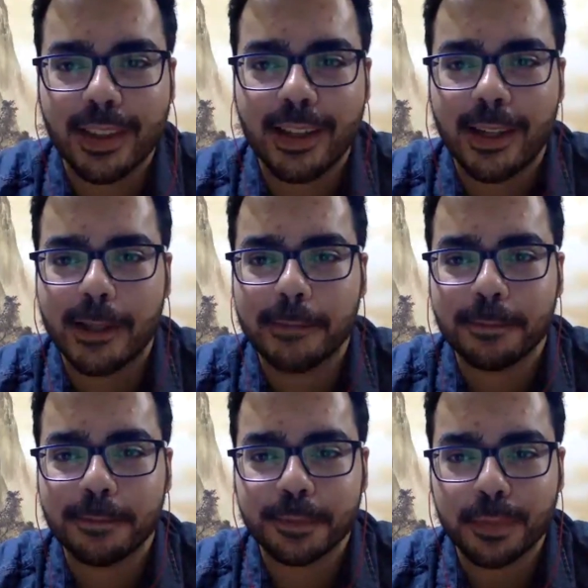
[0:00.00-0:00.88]

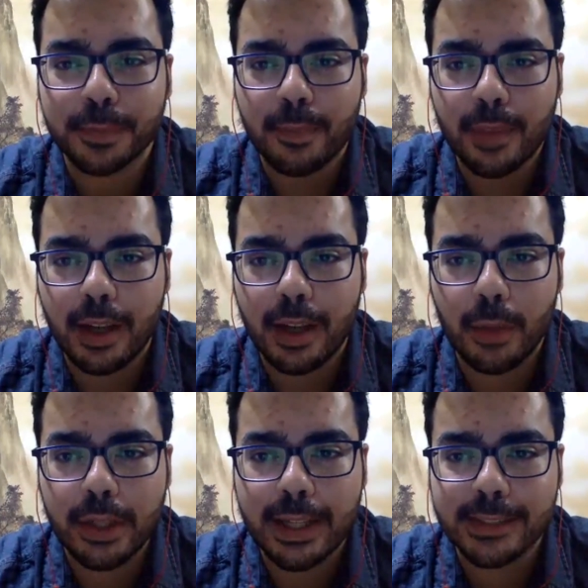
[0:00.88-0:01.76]
Our
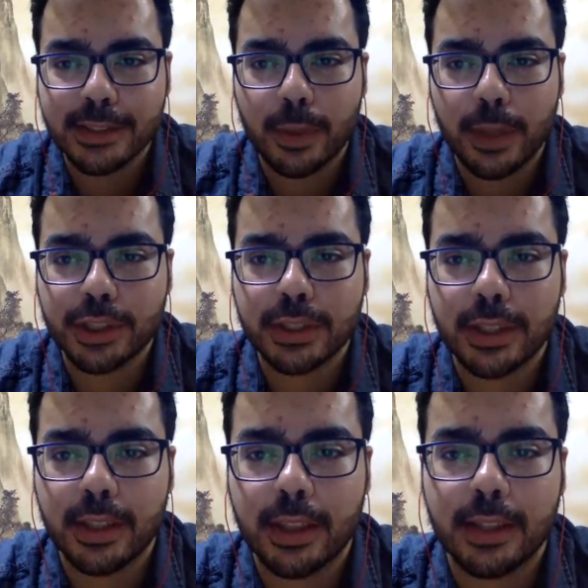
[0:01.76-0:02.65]
next question, I
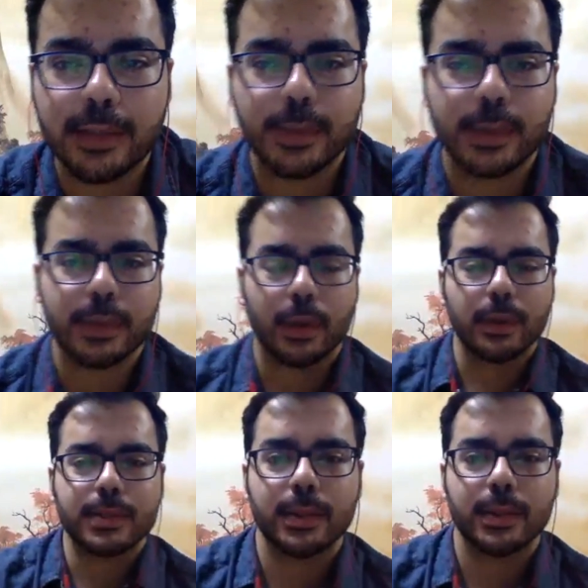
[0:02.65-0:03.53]
think this was
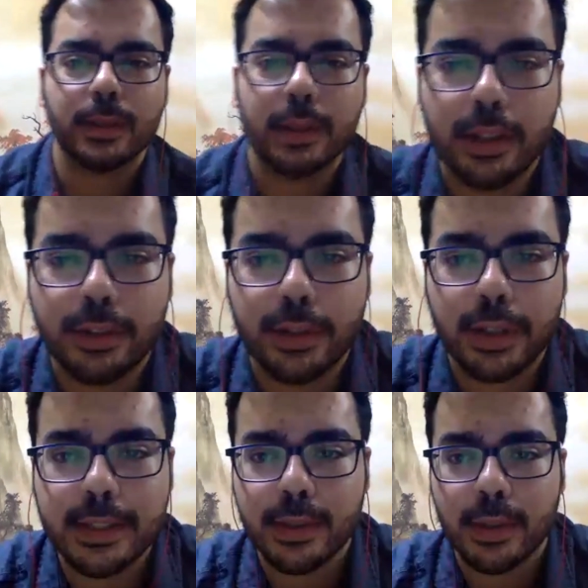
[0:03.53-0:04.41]
also
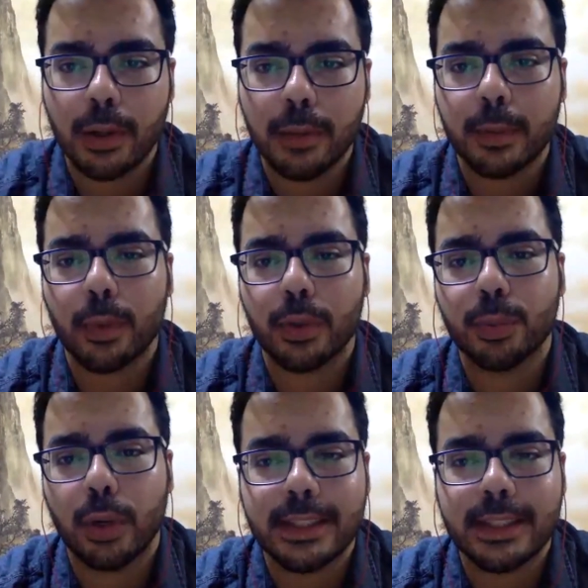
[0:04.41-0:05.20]
addressed to all, but to what